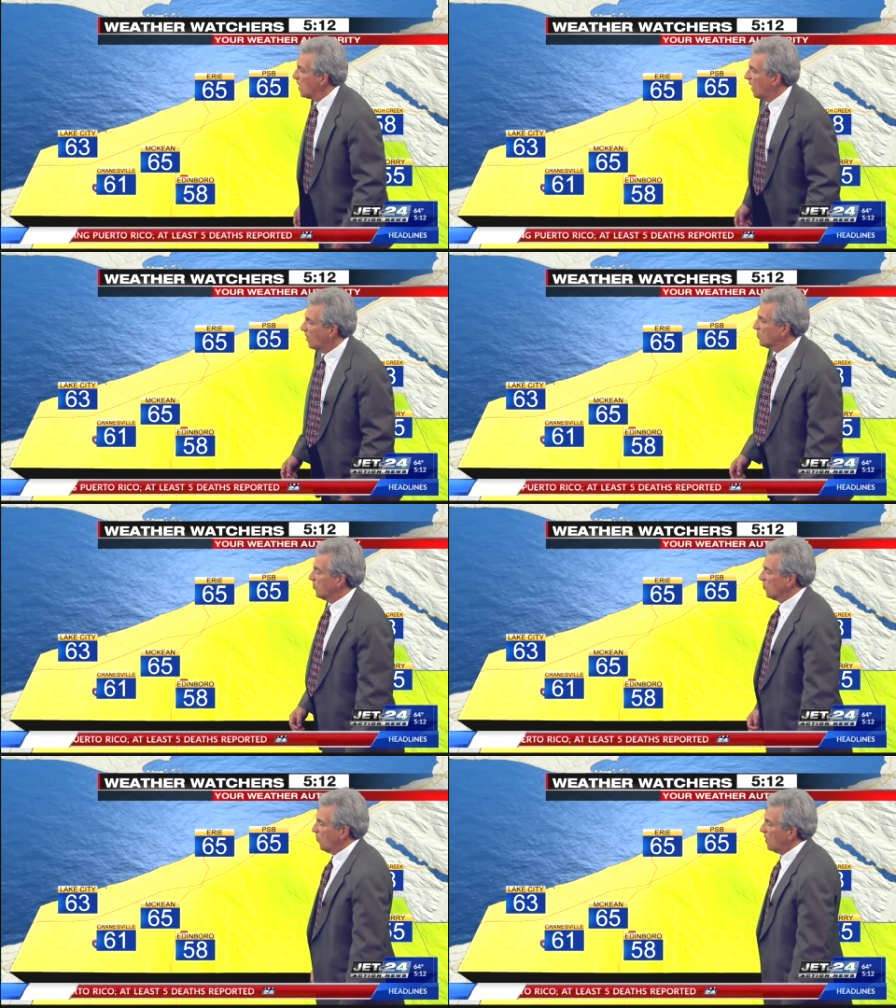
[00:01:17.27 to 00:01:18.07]

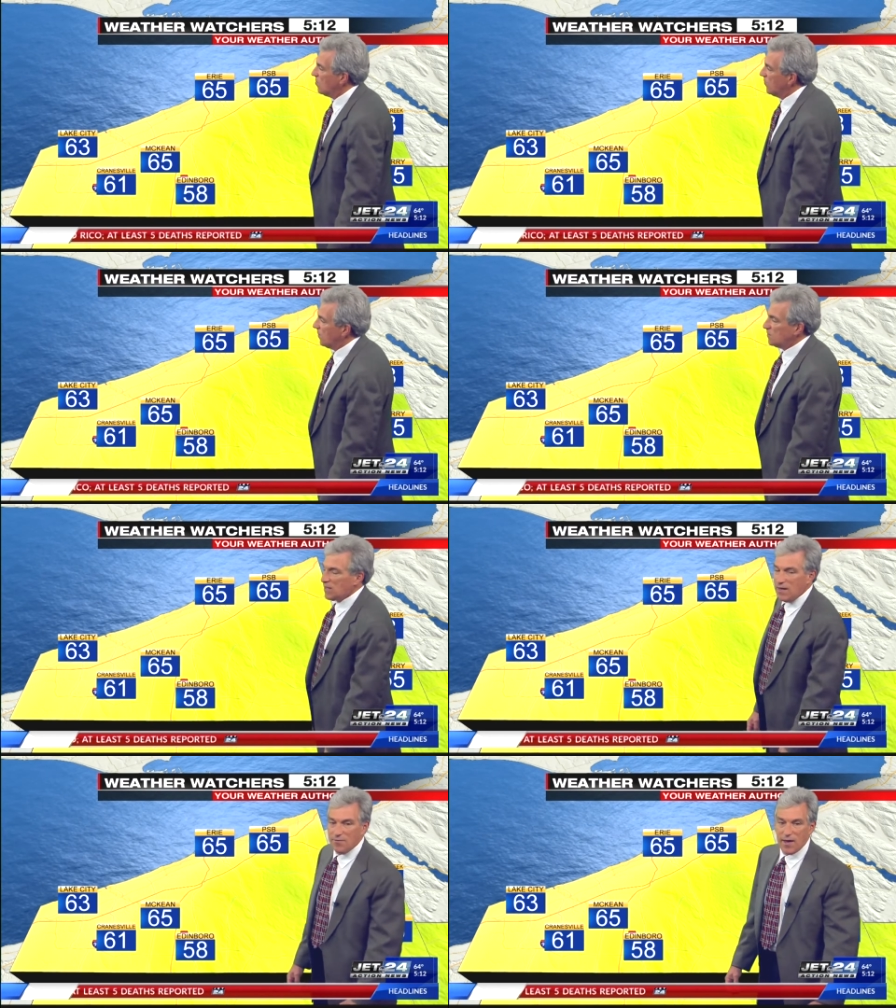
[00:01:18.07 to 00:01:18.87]
Outdoor Cranesville,
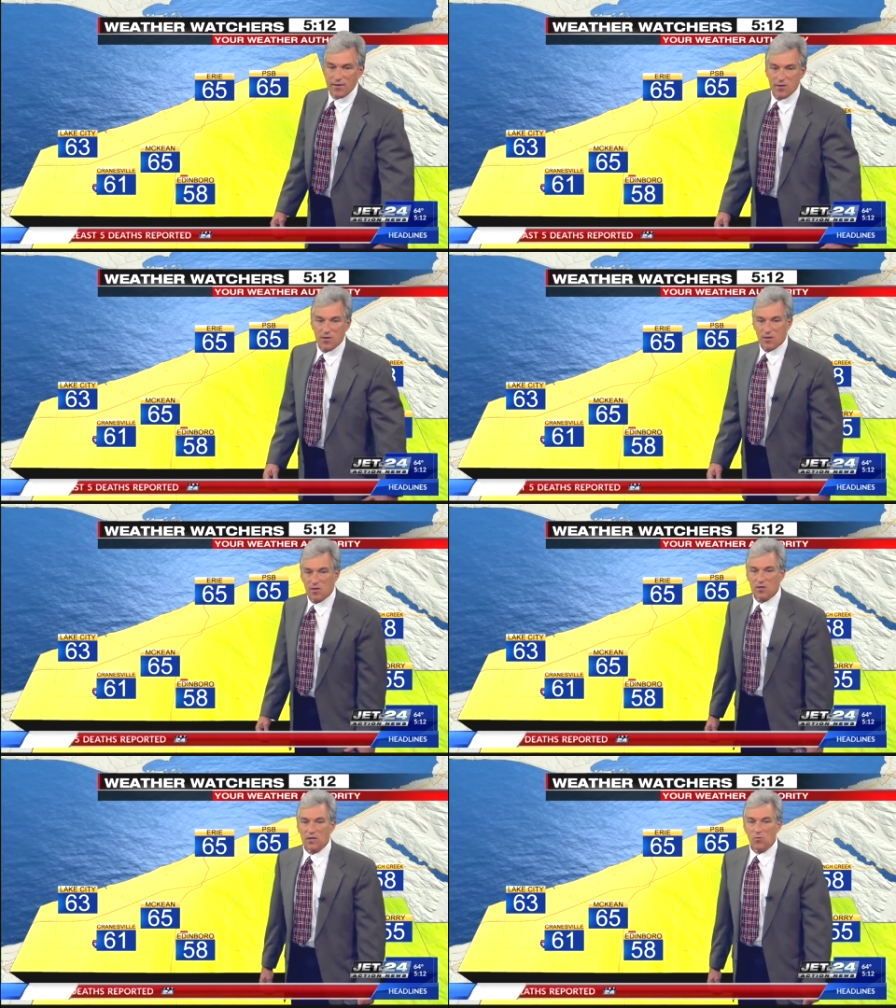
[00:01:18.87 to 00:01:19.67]
Dave has
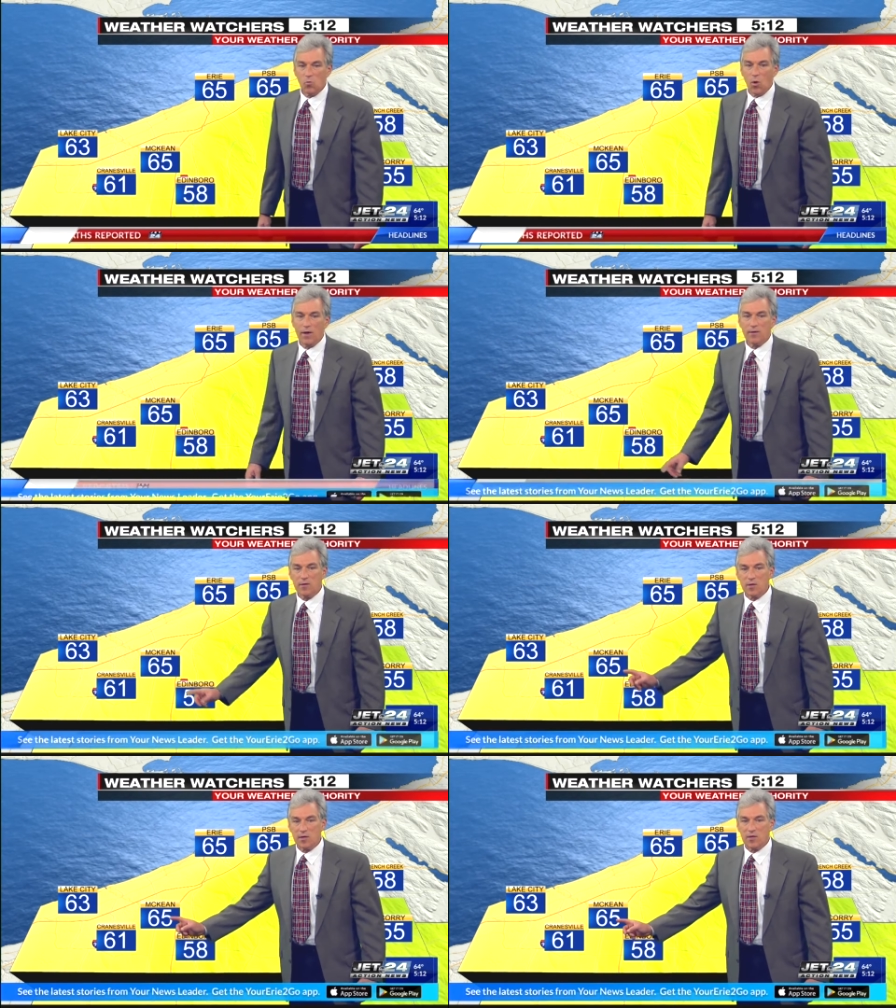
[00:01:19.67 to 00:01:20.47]
61,
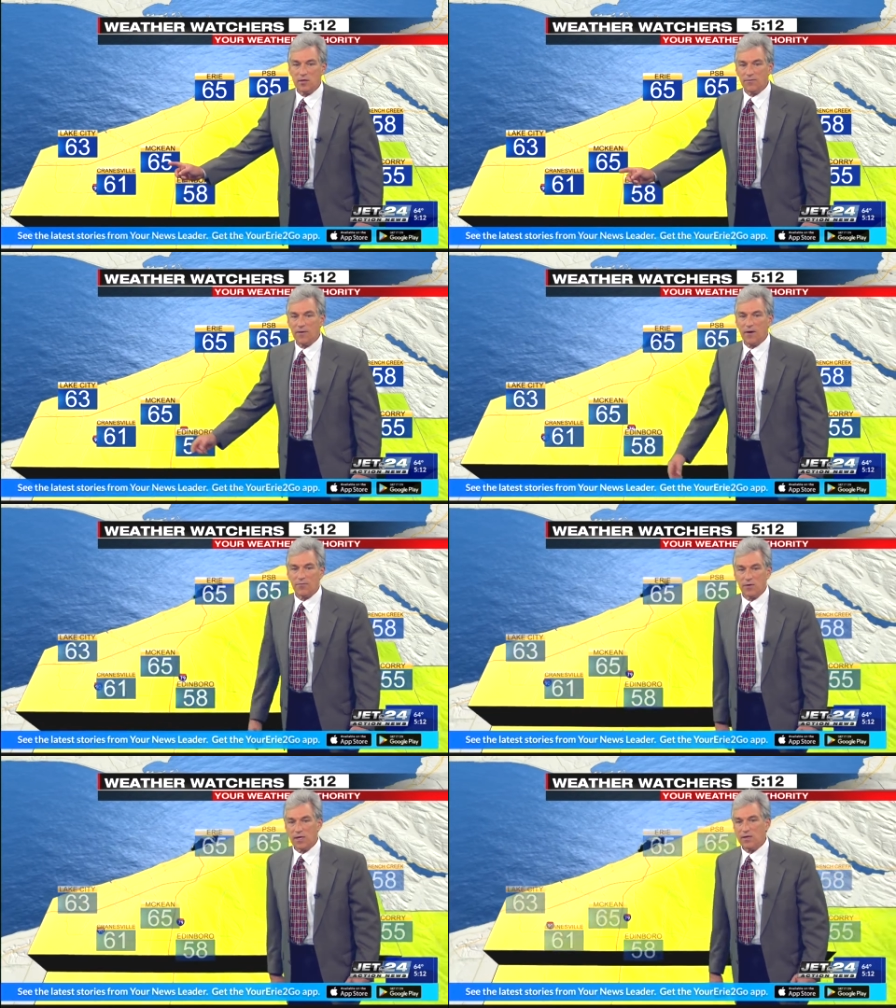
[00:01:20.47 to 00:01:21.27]
65
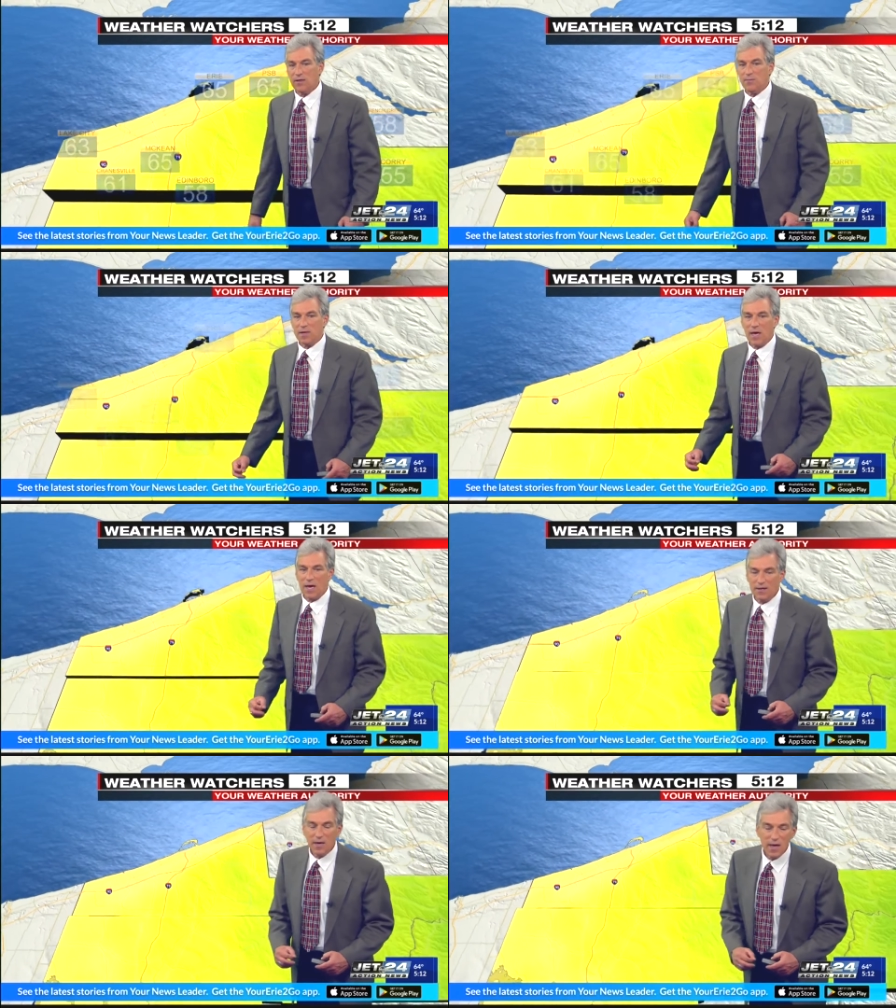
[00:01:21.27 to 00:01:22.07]
for Keith and
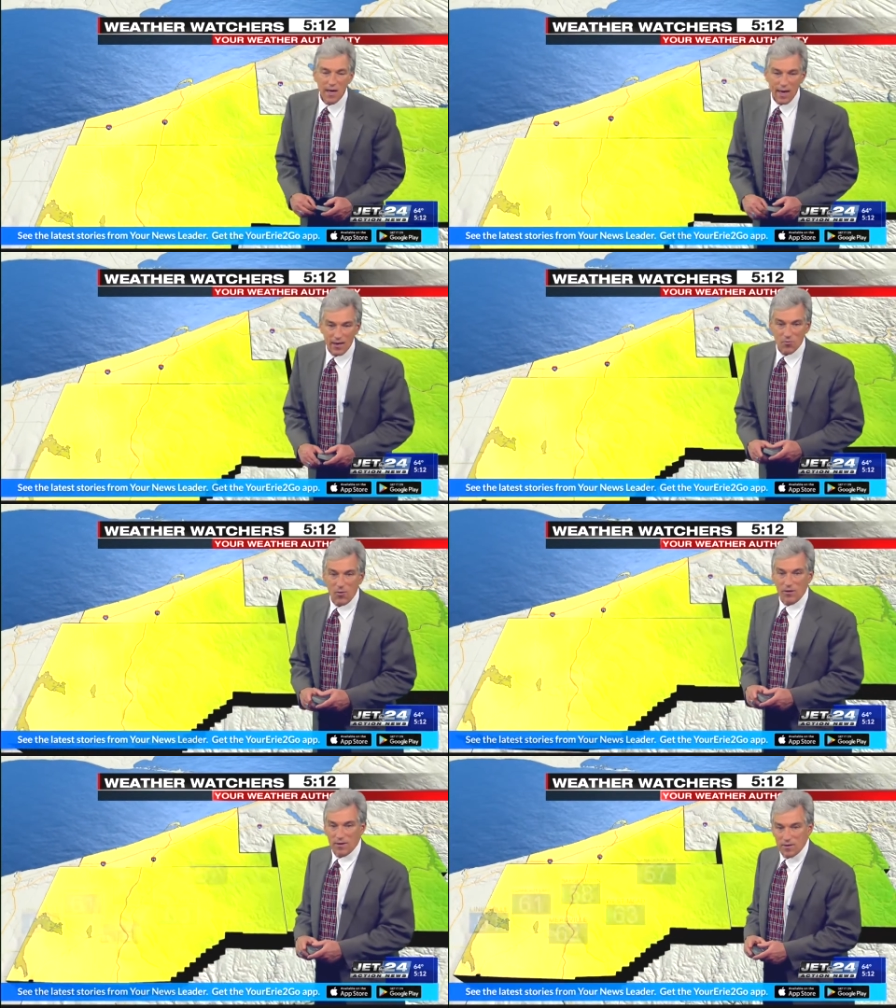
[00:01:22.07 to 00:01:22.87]
McCain, as
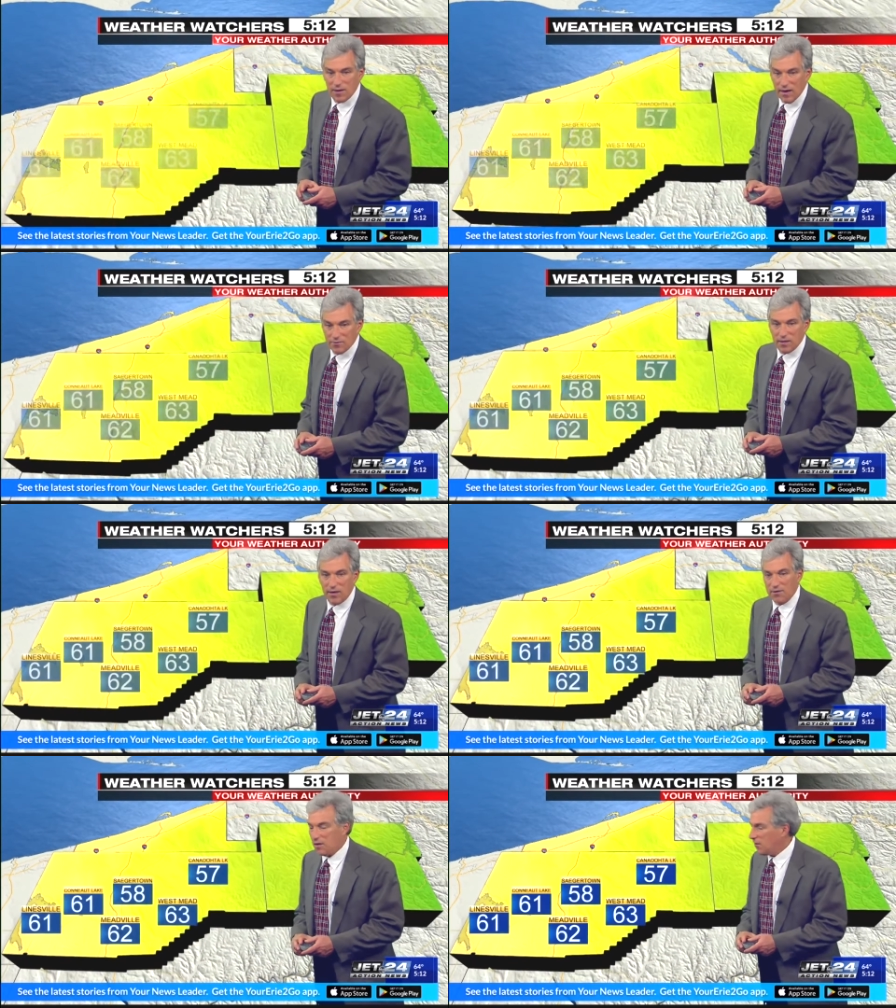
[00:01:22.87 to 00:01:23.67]
well as
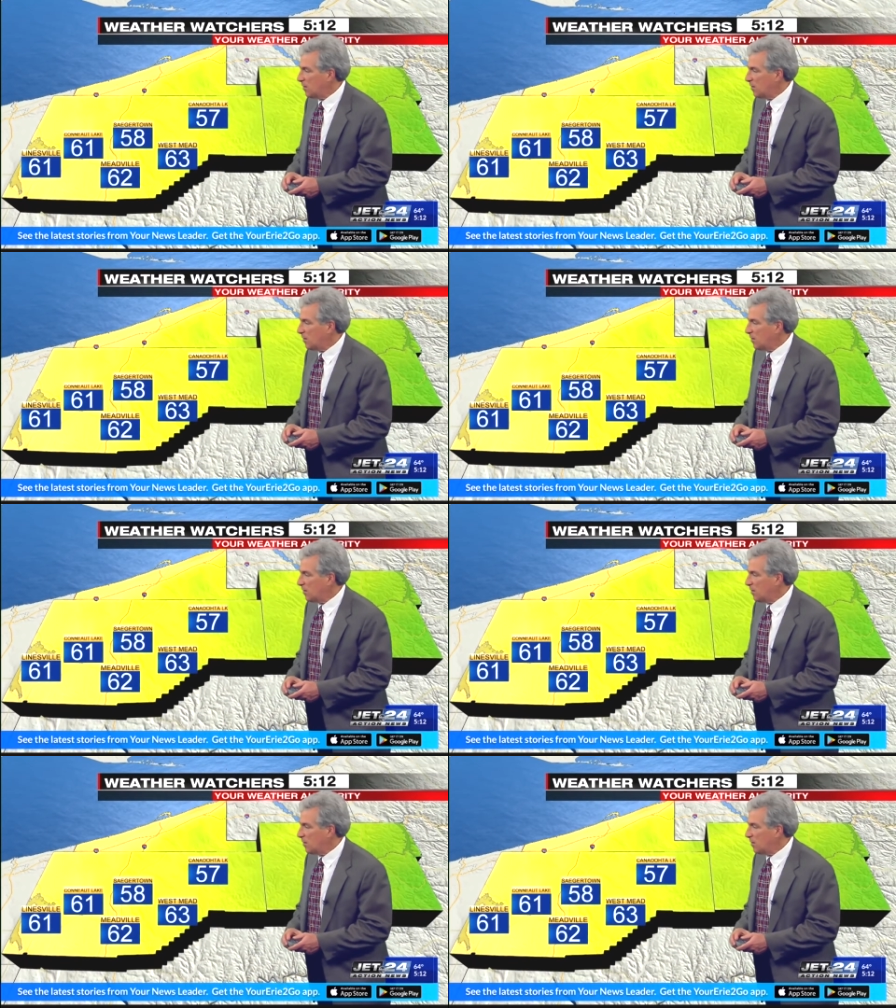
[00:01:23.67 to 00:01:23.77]
downtown Erie.